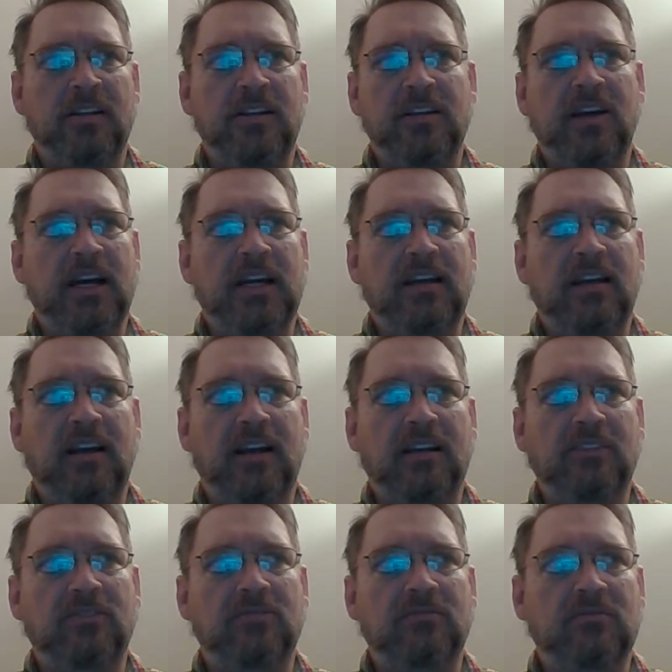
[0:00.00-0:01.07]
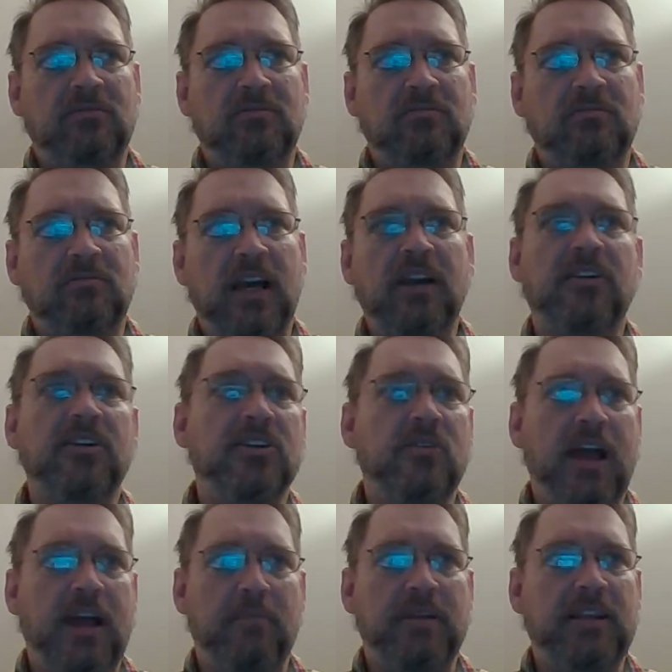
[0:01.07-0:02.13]
Now, I don't know
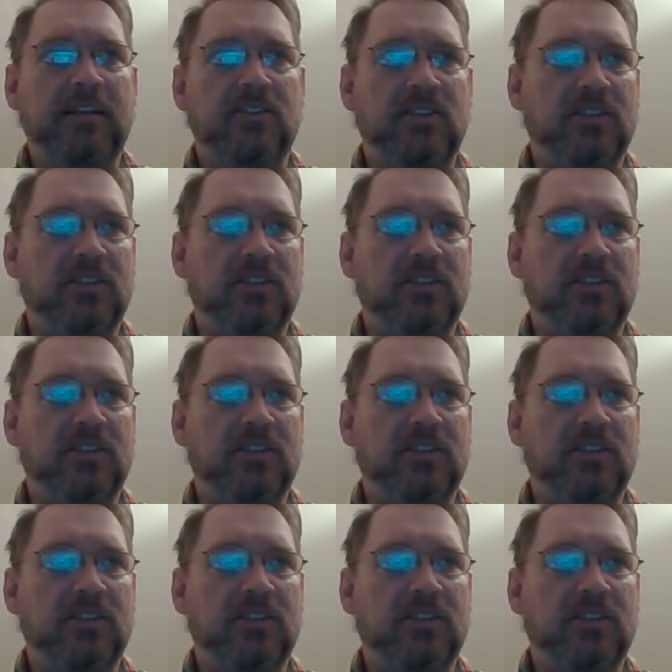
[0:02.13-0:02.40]
how many,